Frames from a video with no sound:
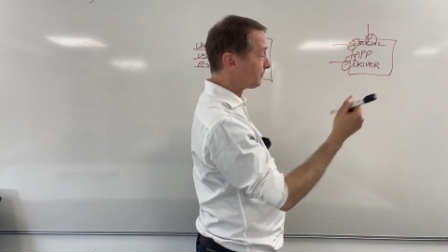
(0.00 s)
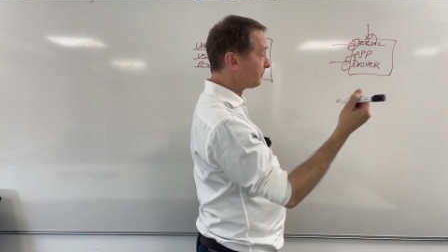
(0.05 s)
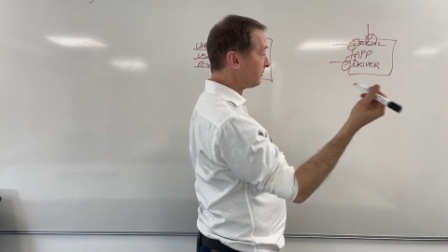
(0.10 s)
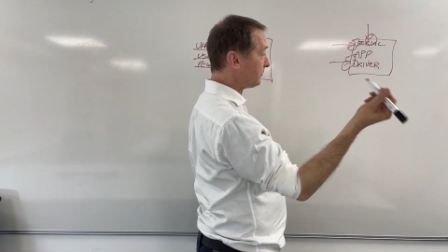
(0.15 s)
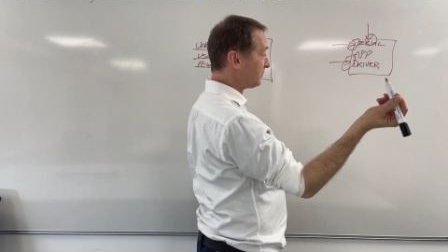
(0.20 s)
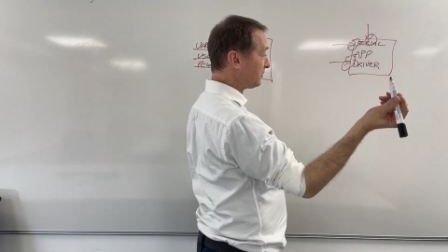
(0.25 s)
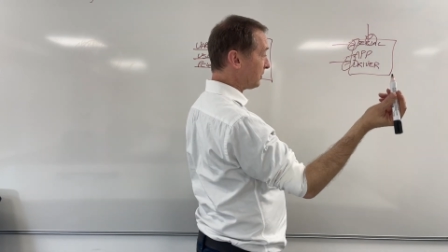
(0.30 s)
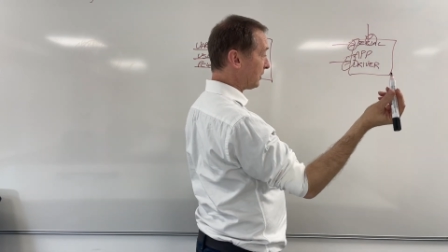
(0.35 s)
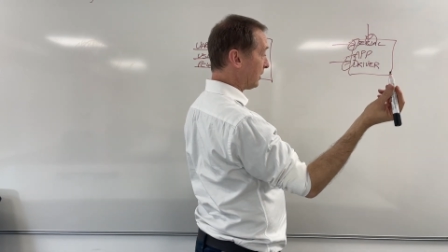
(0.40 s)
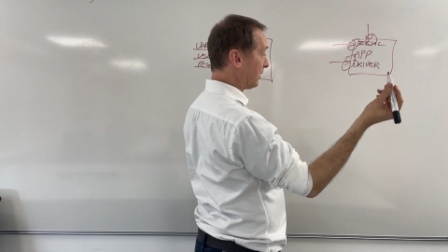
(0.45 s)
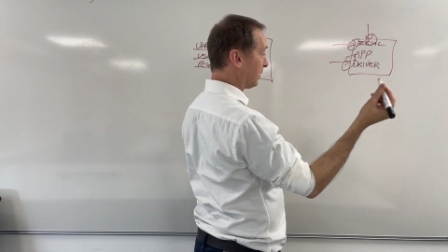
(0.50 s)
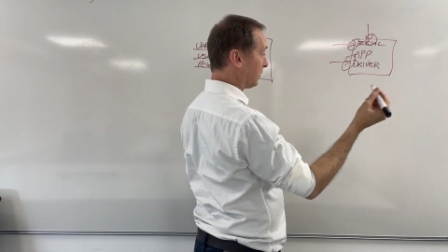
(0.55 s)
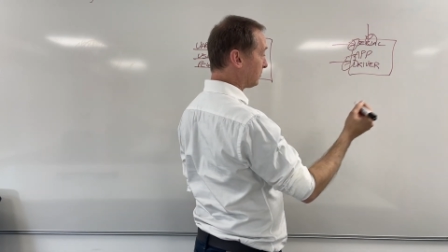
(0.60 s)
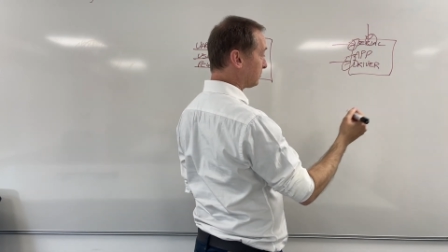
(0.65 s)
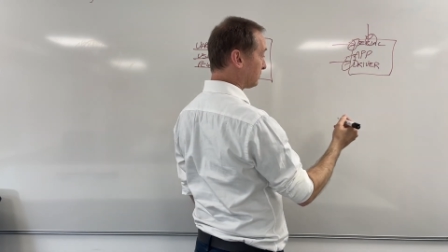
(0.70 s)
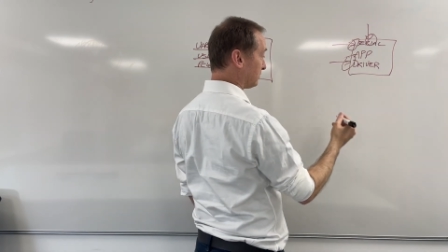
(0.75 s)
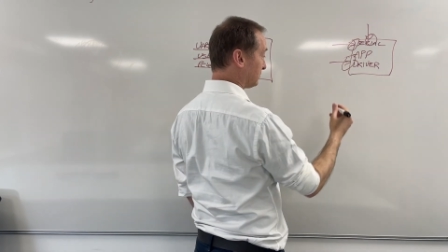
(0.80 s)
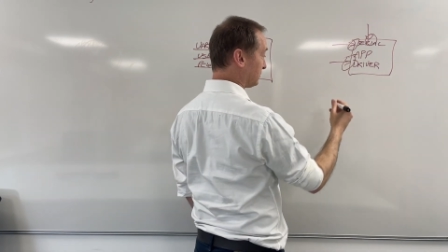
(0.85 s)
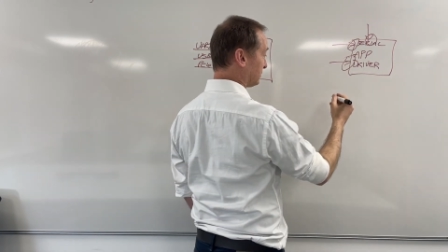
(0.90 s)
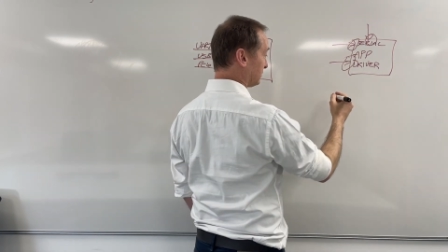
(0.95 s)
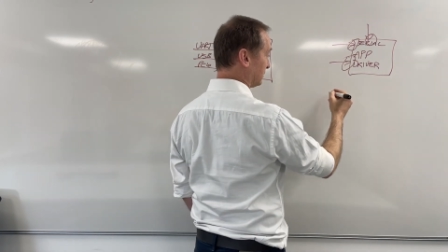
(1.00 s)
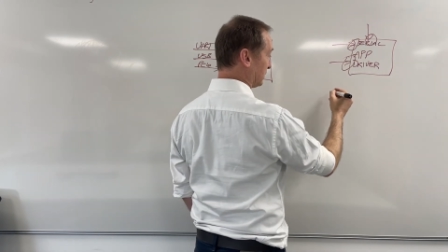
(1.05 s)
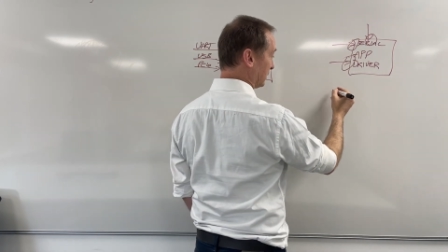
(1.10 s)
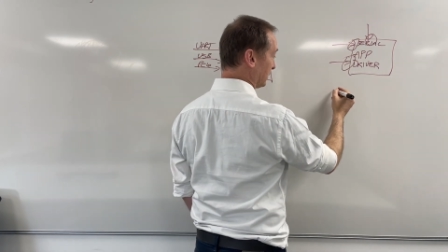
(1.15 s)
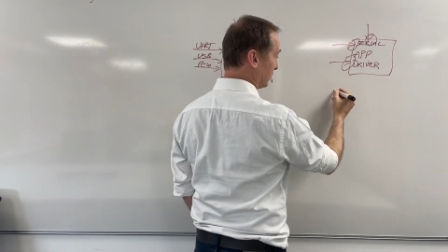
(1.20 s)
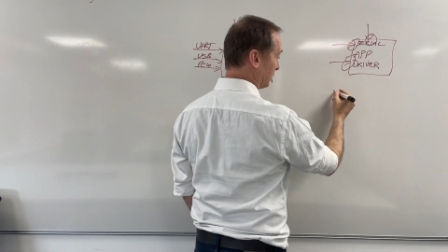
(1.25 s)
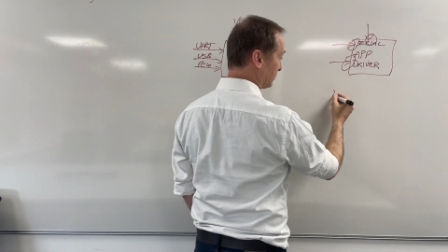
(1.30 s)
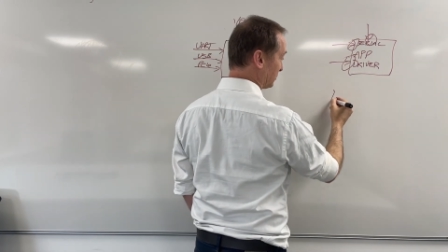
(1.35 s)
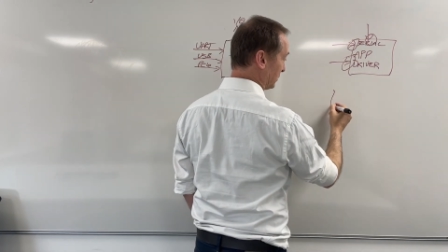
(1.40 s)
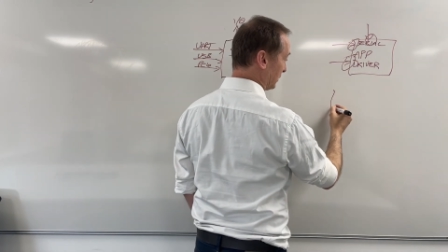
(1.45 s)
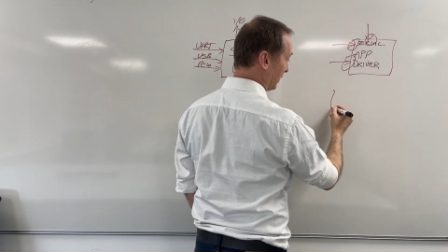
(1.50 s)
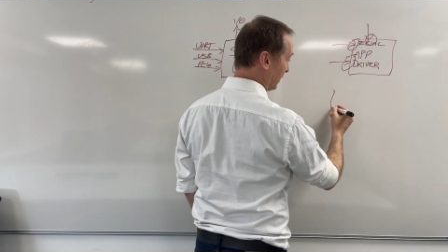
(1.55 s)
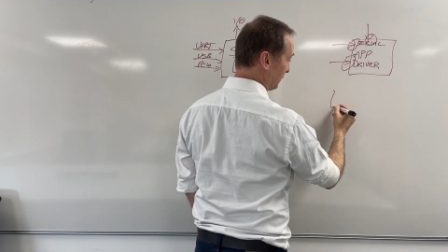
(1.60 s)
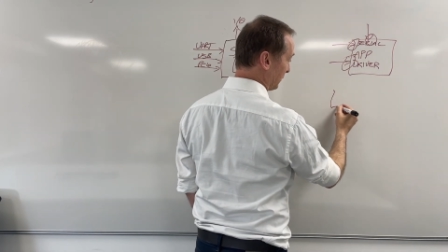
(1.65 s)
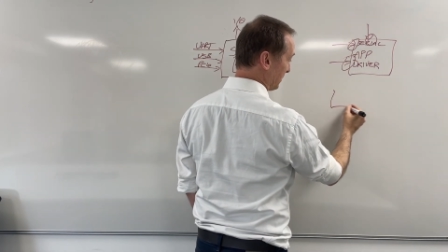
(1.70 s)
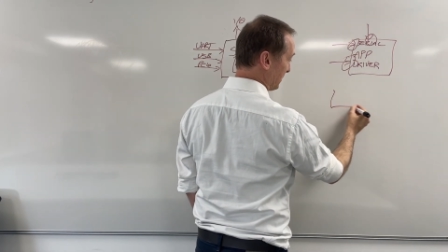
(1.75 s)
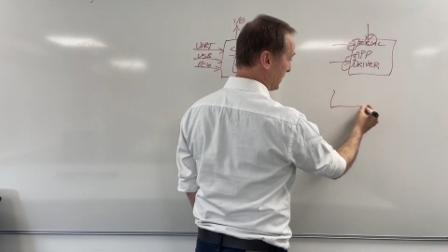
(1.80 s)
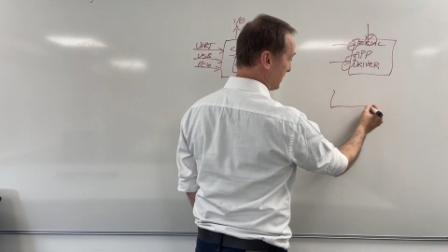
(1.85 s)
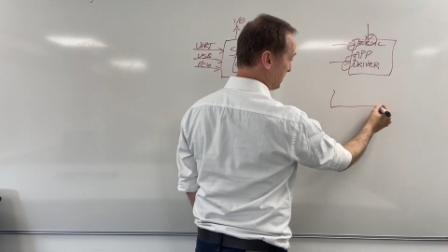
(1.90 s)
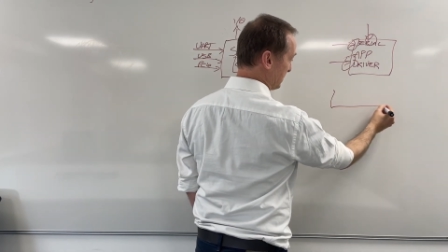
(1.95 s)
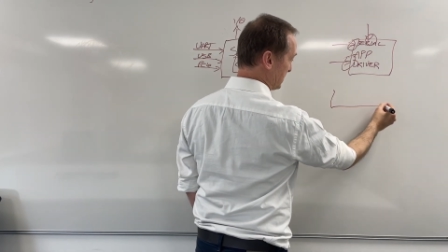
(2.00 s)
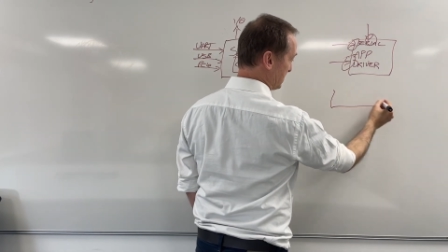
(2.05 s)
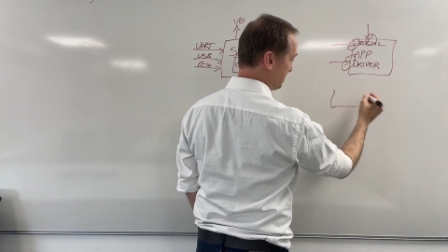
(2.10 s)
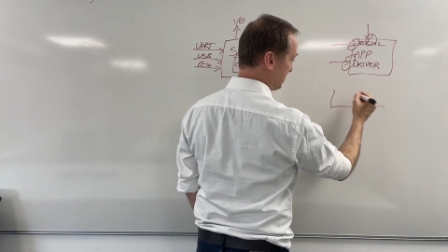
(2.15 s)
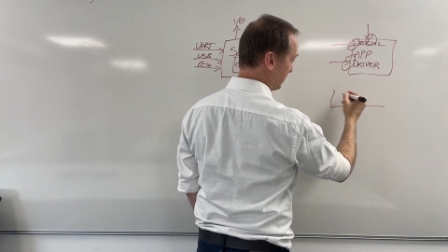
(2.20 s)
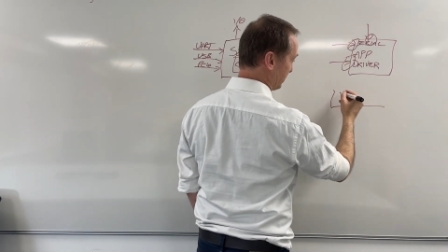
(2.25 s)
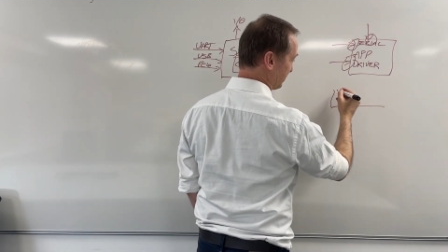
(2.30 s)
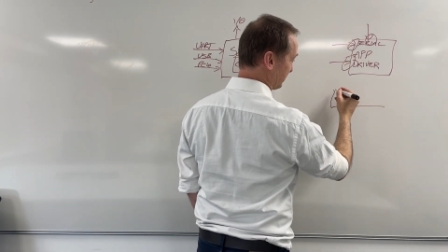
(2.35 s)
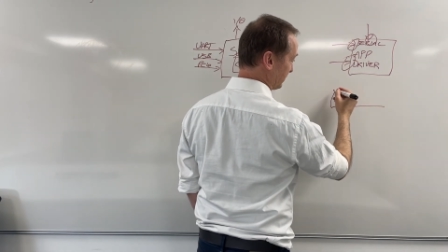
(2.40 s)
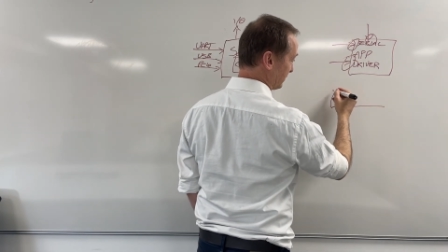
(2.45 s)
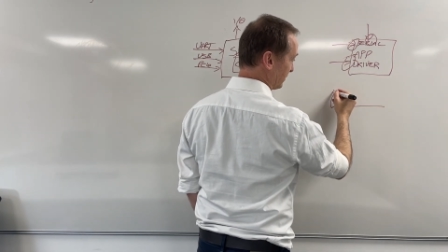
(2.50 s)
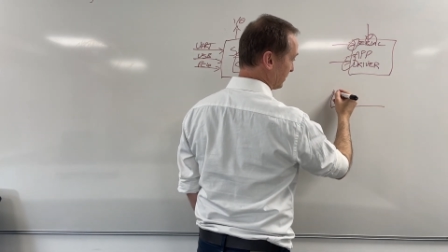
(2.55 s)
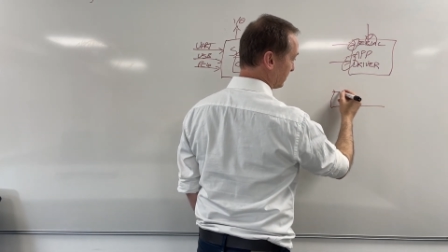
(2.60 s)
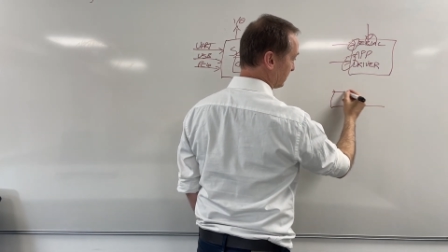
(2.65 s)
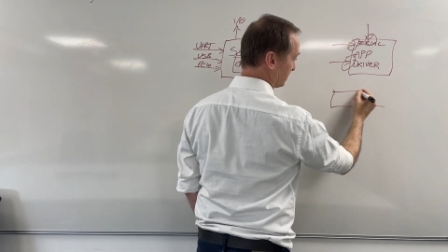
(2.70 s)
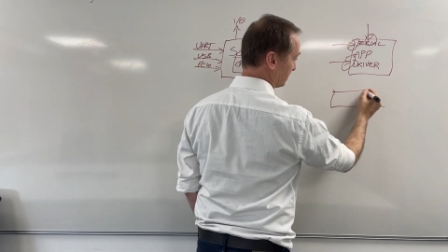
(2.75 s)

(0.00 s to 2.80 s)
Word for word: So, you know, you have a memory buffer,